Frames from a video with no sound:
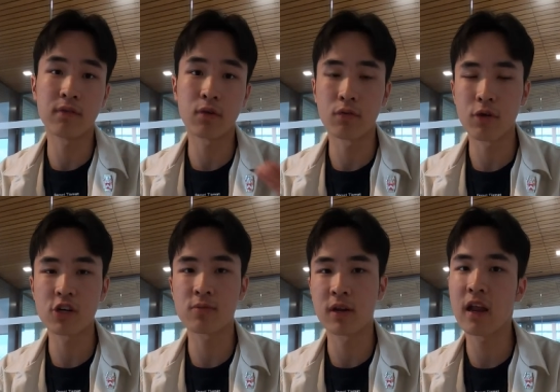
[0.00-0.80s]
If you're a
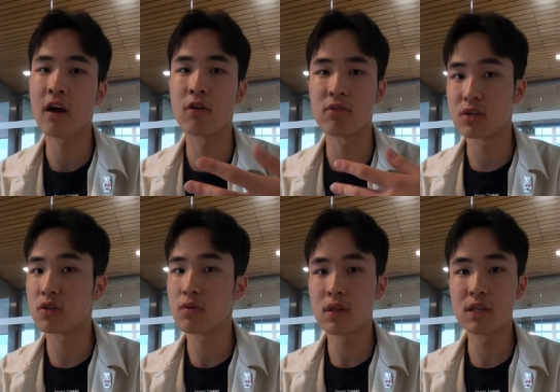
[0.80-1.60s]
freshman now,
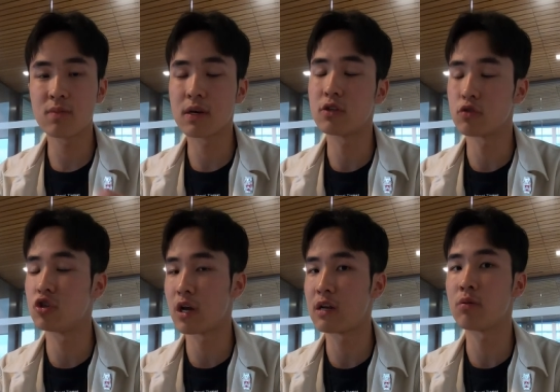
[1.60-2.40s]
pursue things because
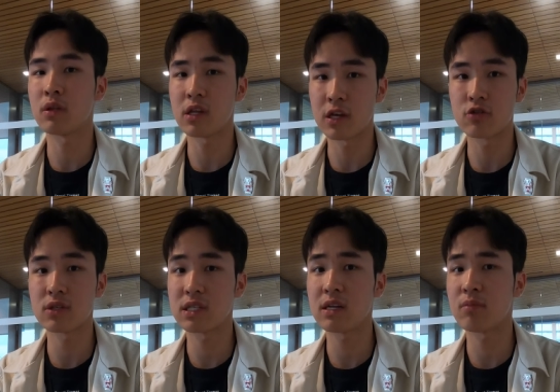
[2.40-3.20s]
you're genuinely
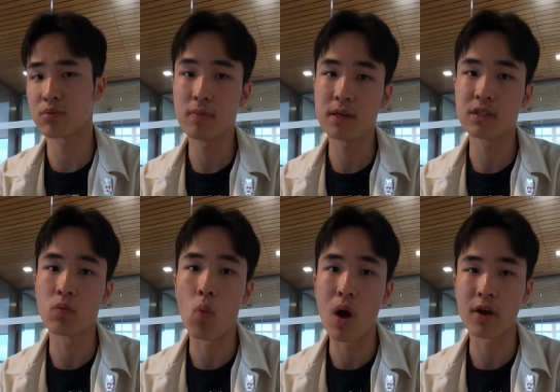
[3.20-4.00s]
interested, not
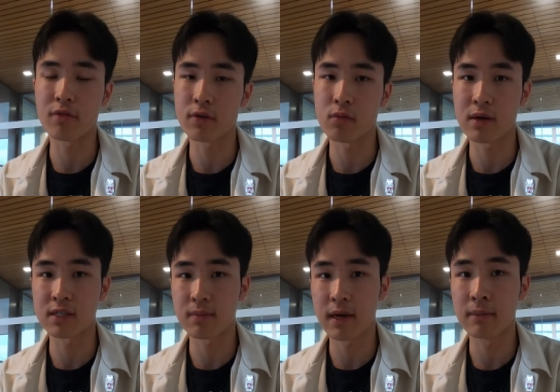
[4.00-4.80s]
because you want it for the
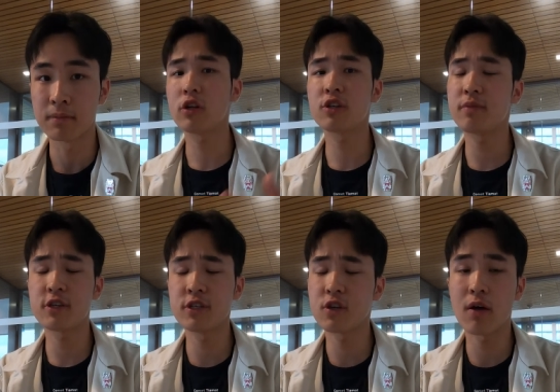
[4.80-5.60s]
resume. College
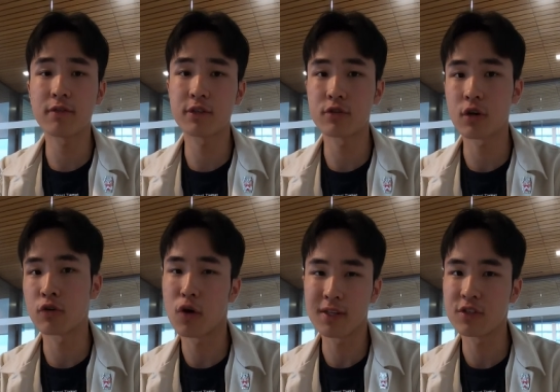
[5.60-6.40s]
admissions officers
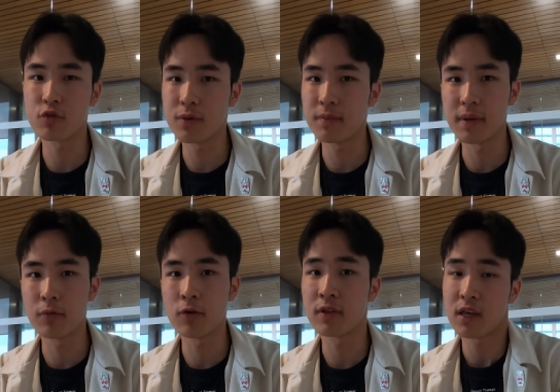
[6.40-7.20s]
are not stupid
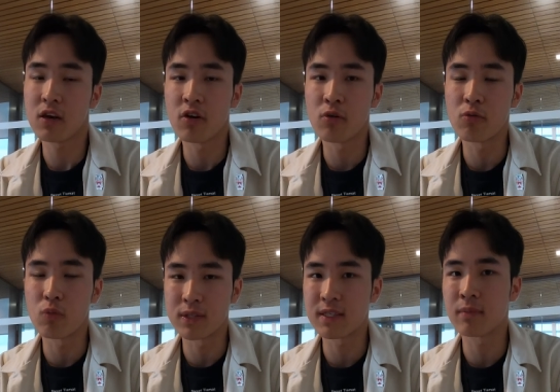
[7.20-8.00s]
people, and they know
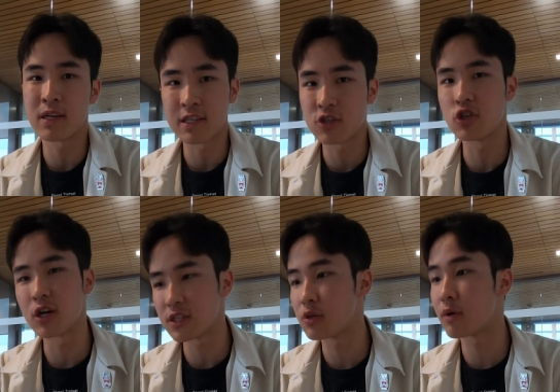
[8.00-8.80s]
when somebody is
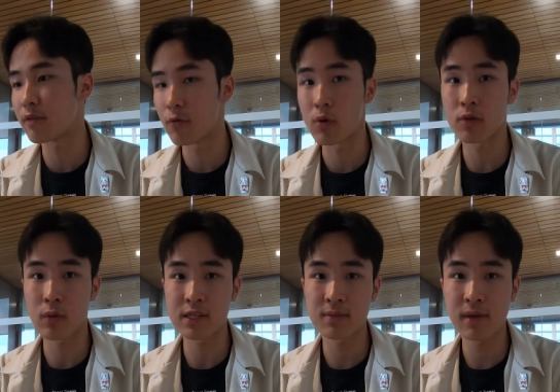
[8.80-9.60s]
just doing it for
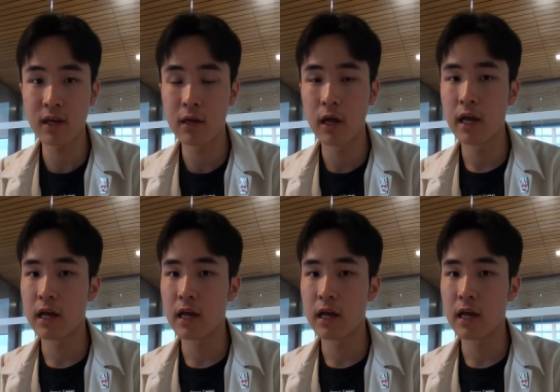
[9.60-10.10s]
the resume.